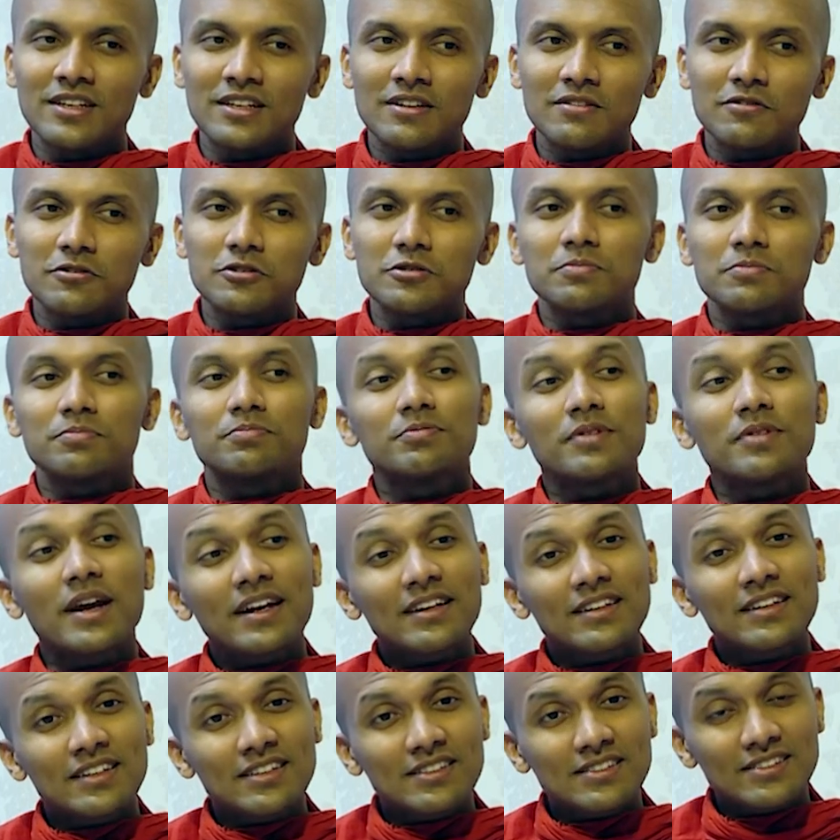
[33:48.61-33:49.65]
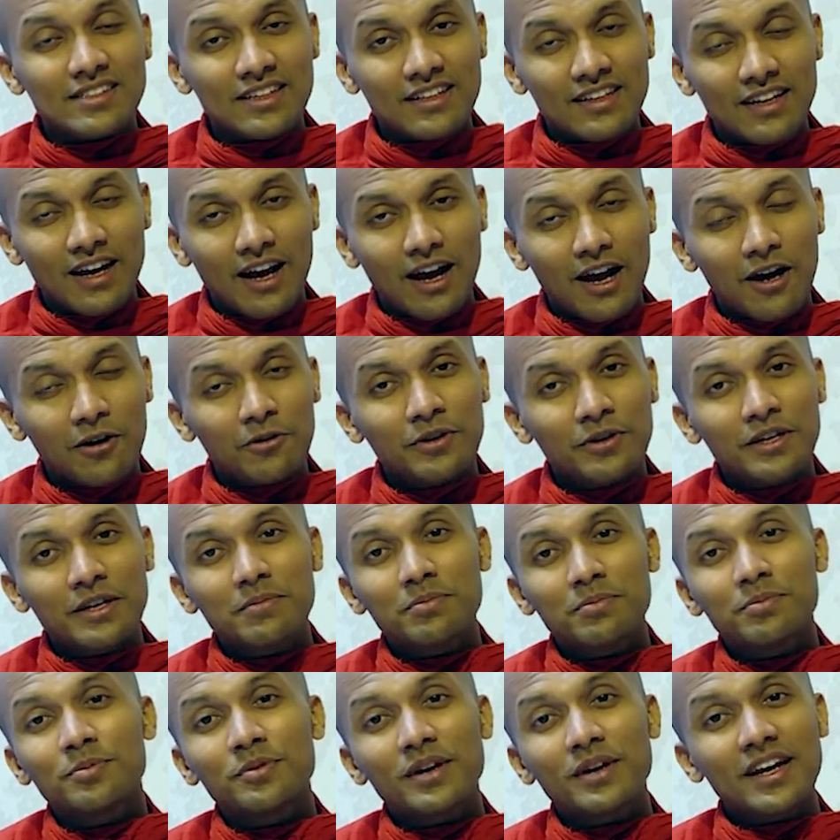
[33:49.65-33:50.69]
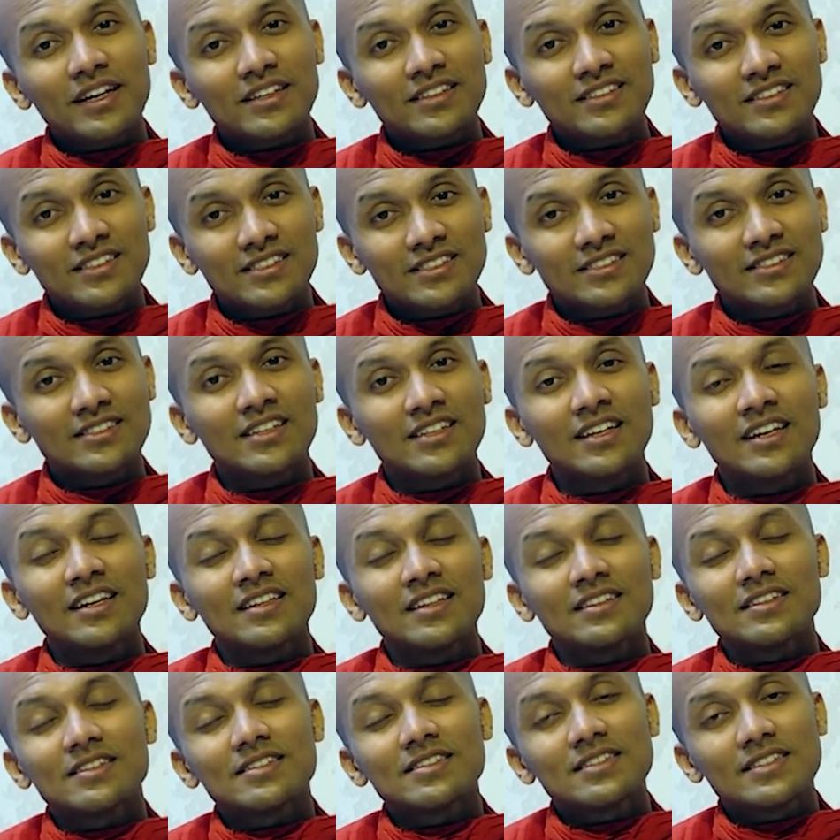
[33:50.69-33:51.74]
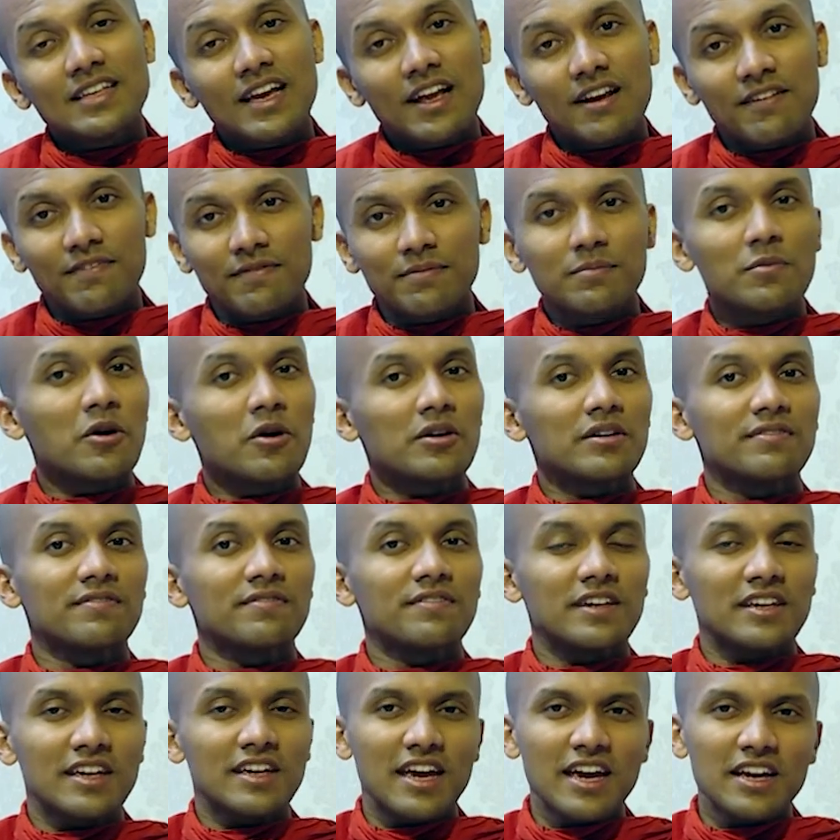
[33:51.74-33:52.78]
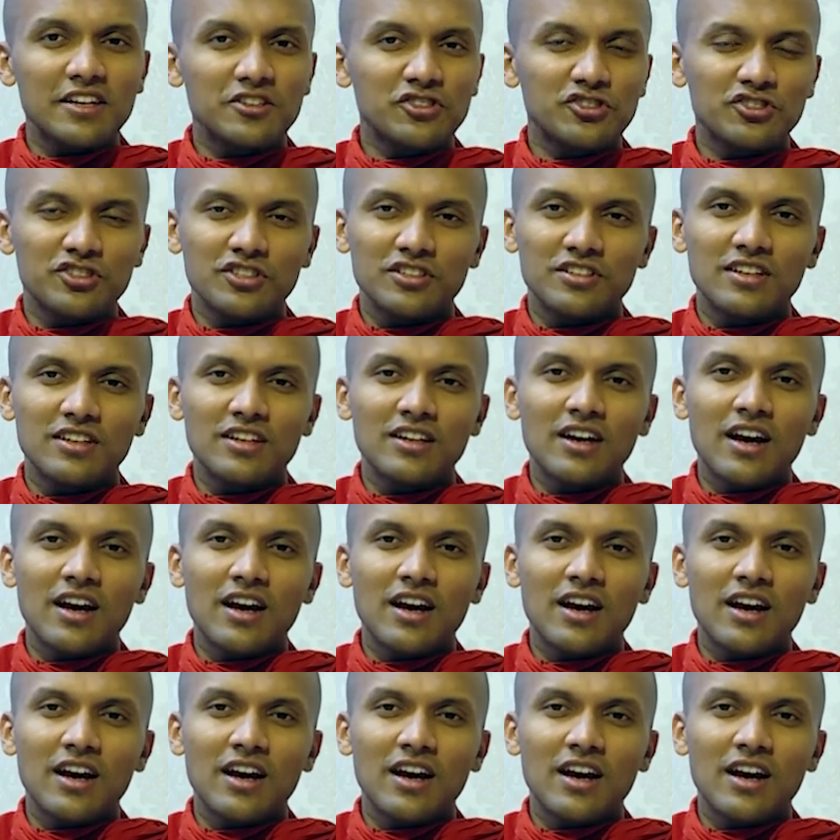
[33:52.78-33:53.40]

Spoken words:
was practicing how he practiced the self-mortification,